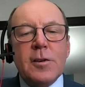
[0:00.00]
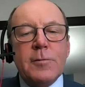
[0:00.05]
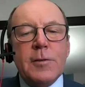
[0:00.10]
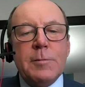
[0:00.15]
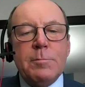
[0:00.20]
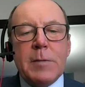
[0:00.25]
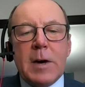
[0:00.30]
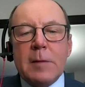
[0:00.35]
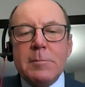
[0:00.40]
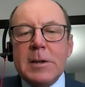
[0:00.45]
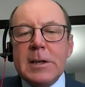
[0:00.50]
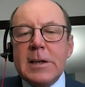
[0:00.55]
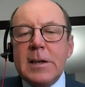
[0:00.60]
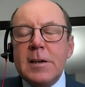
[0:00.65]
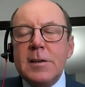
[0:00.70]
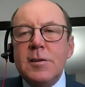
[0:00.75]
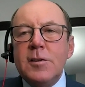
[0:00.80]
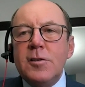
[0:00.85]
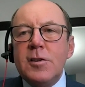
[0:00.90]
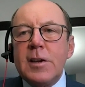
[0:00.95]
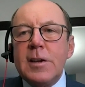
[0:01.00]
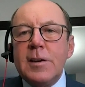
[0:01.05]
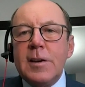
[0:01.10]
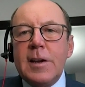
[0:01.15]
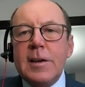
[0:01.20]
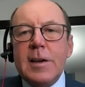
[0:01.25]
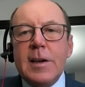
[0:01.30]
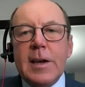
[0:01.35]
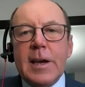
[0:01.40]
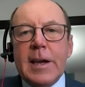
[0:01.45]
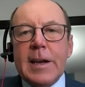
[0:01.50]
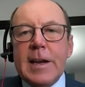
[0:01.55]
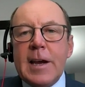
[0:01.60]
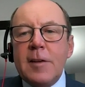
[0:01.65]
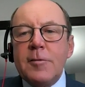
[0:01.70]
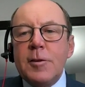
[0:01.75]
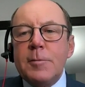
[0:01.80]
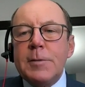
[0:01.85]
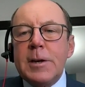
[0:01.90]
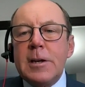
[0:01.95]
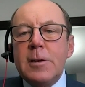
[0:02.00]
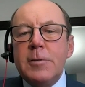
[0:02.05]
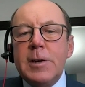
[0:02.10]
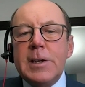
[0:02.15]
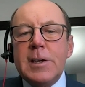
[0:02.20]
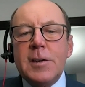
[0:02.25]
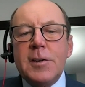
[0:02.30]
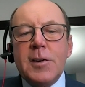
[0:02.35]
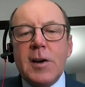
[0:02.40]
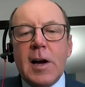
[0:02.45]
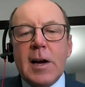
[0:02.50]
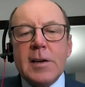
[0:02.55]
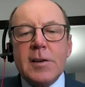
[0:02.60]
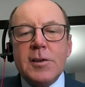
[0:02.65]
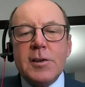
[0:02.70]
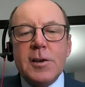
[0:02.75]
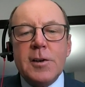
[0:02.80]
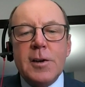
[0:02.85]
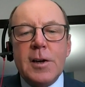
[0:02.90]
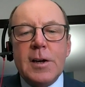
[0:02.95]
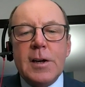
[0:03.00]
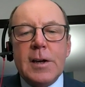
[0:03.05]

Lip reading: and Republicans and everybody we could talk to.